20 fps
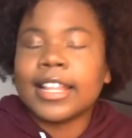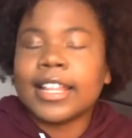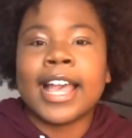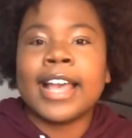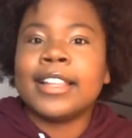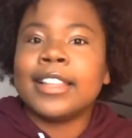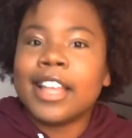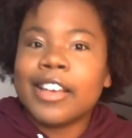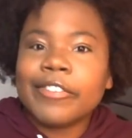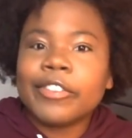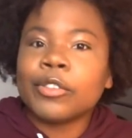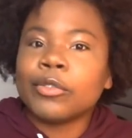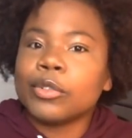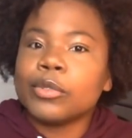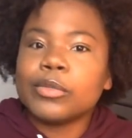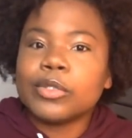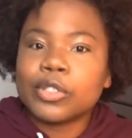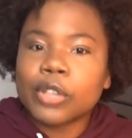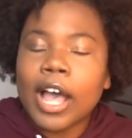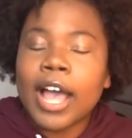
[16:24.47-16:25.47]
Like, I left the
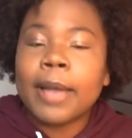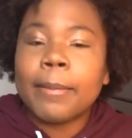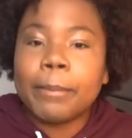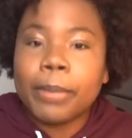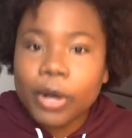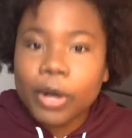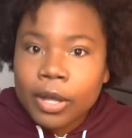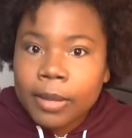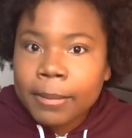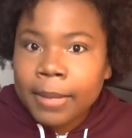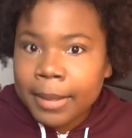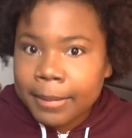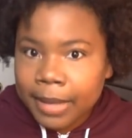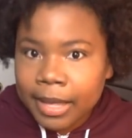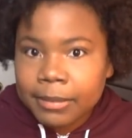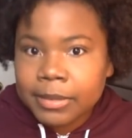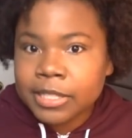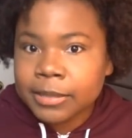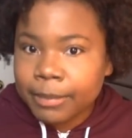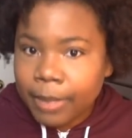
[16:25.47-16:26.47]
room, so I put my
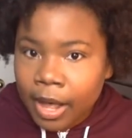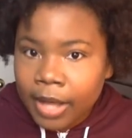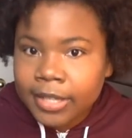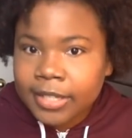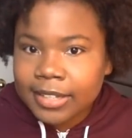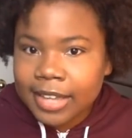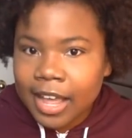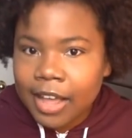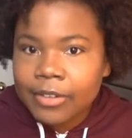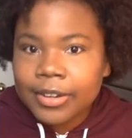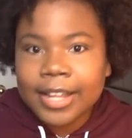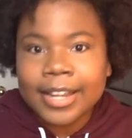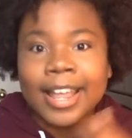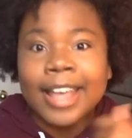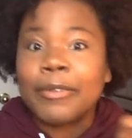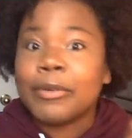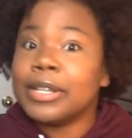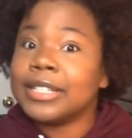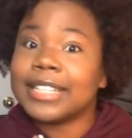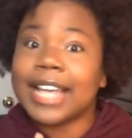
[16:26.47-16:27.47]
baby's body down, and
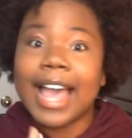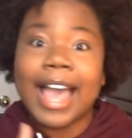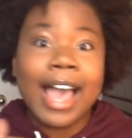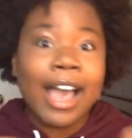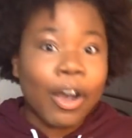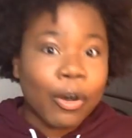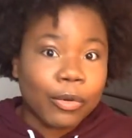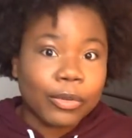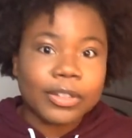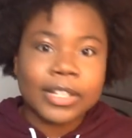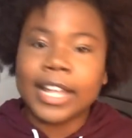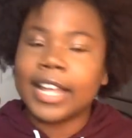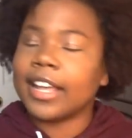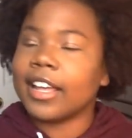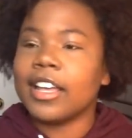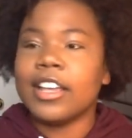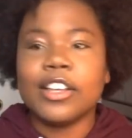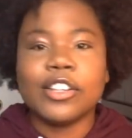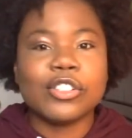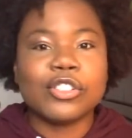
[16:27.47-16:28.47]
I was out,
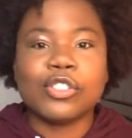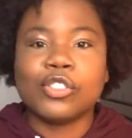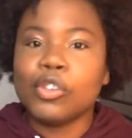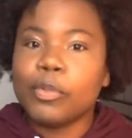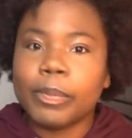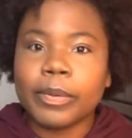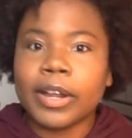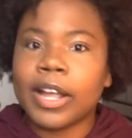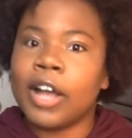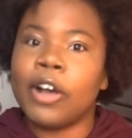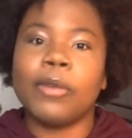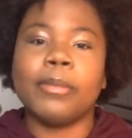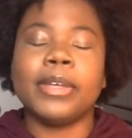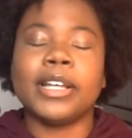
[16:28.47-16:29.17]
like, super out.